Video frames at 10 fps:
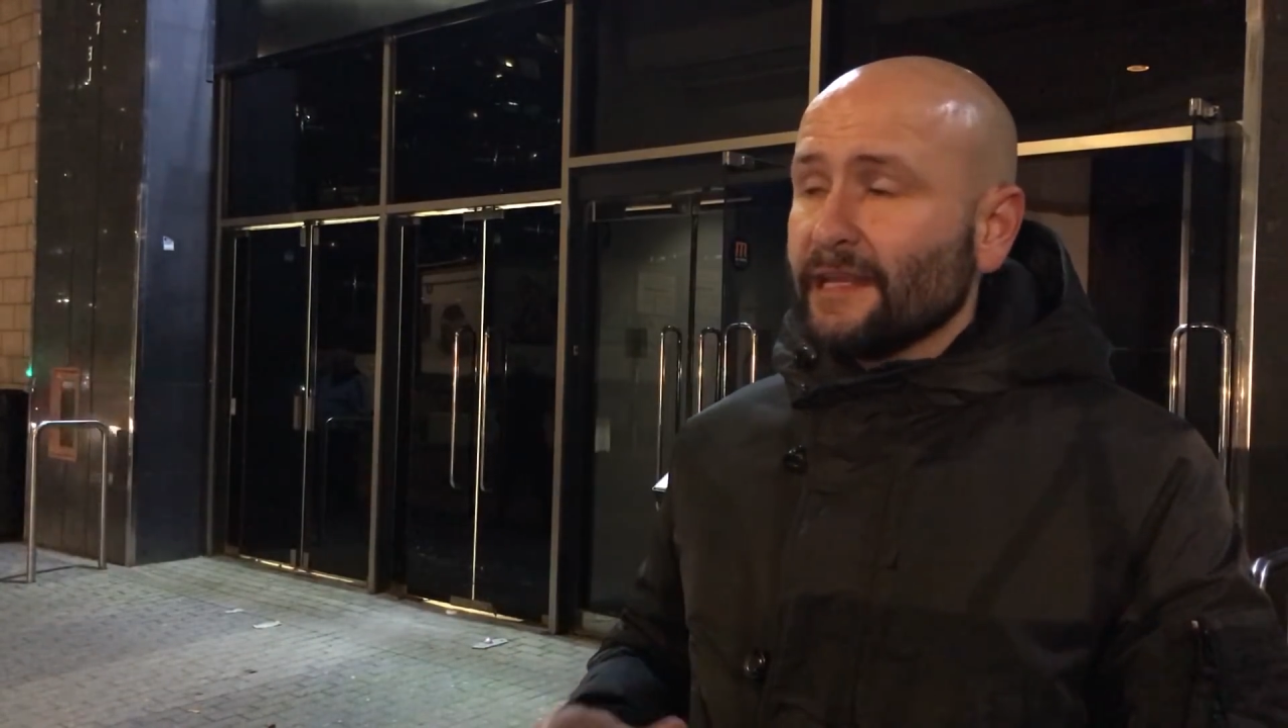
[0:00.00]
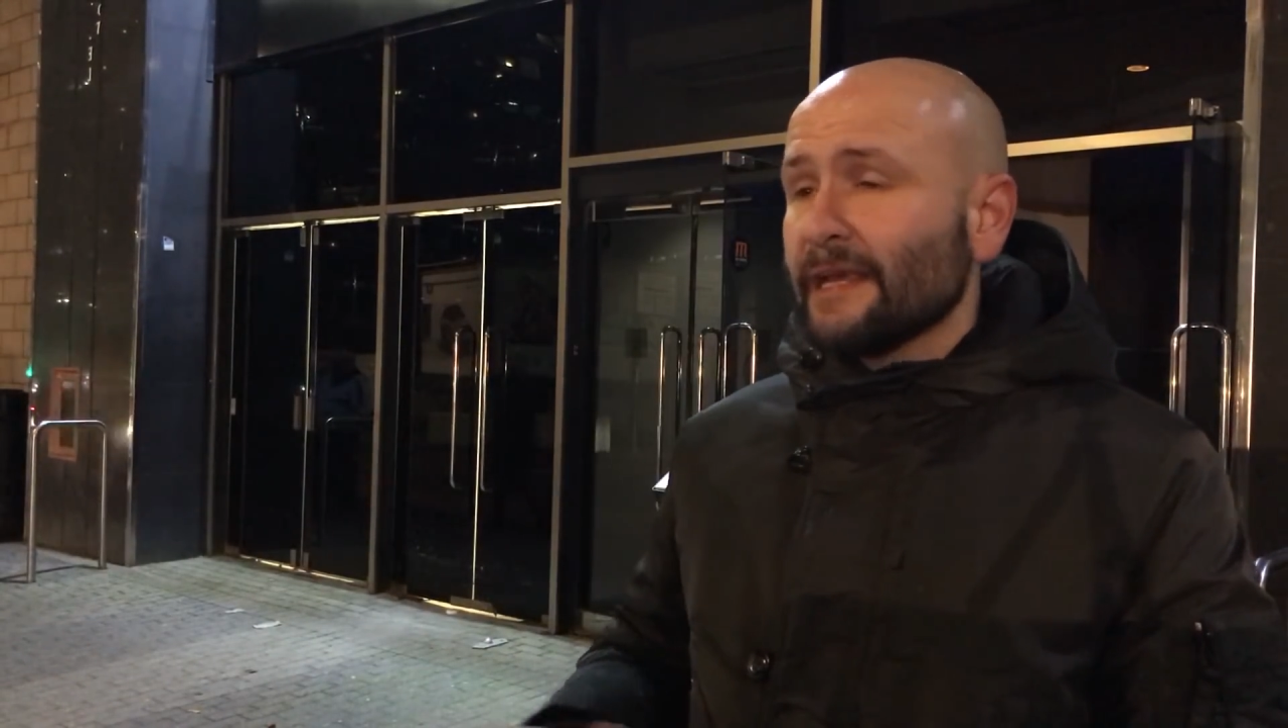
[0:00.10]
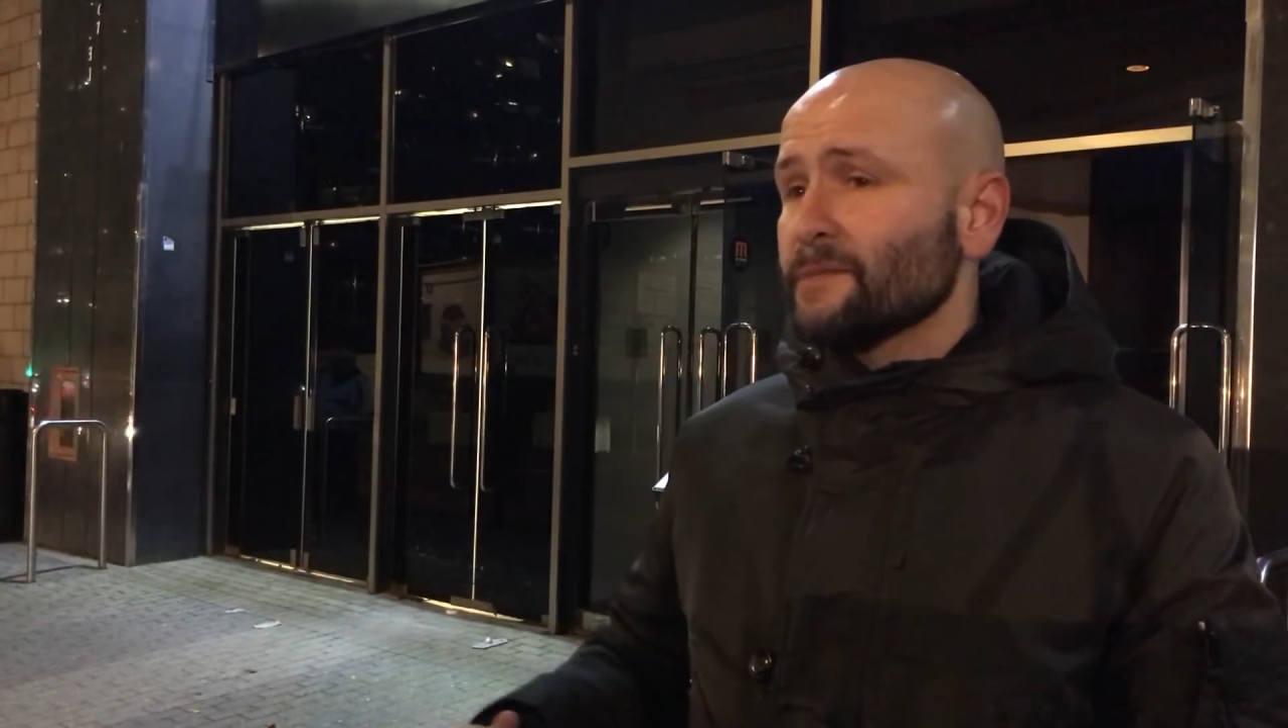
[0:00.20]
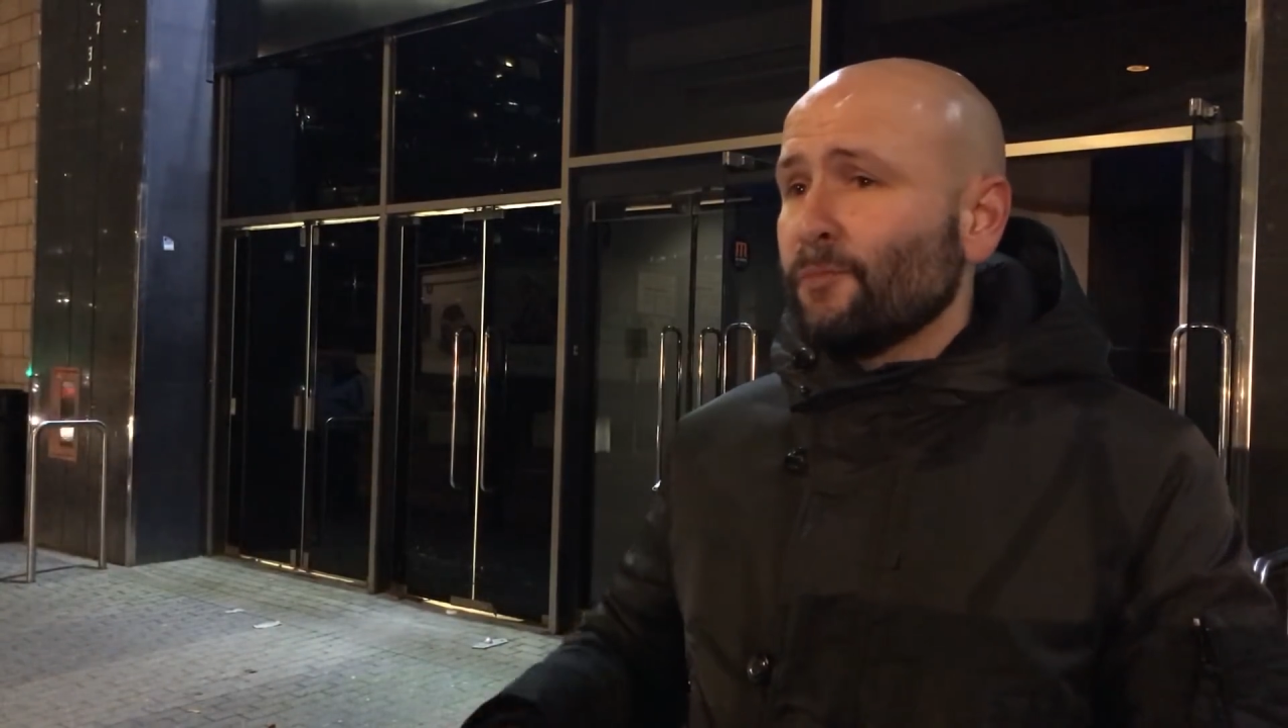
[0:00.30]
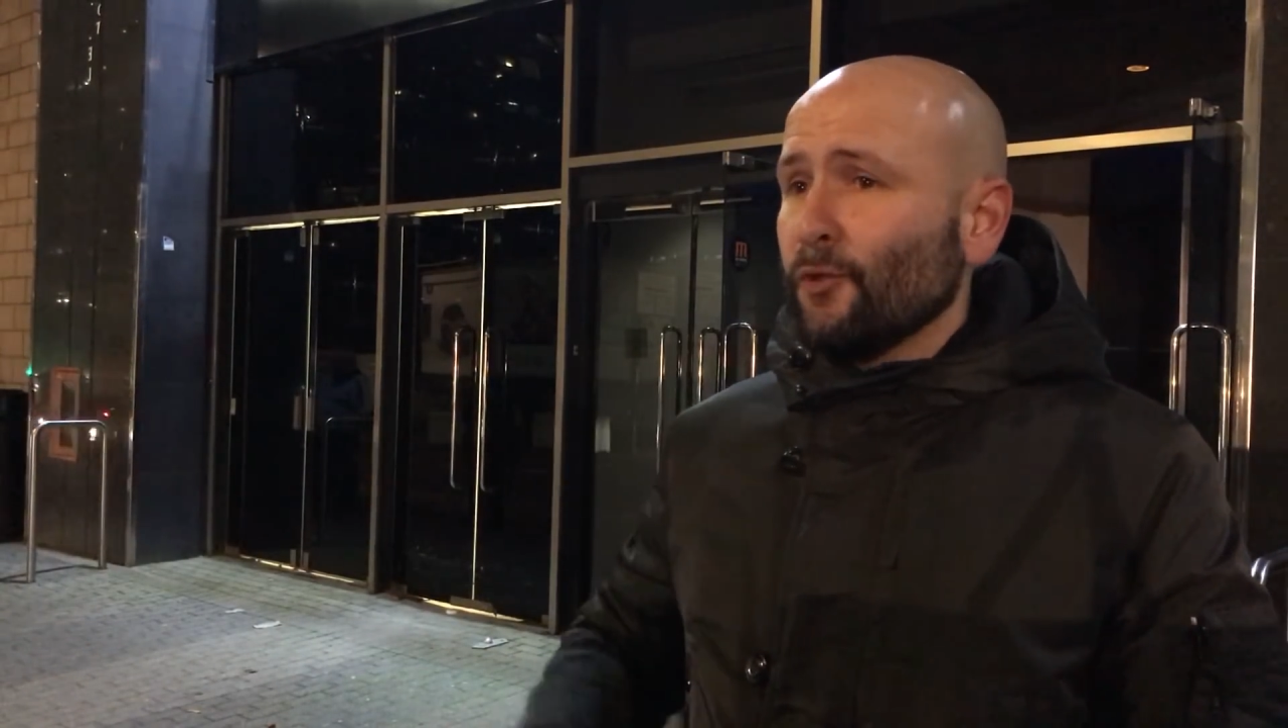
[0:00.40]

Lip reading: and it hasn't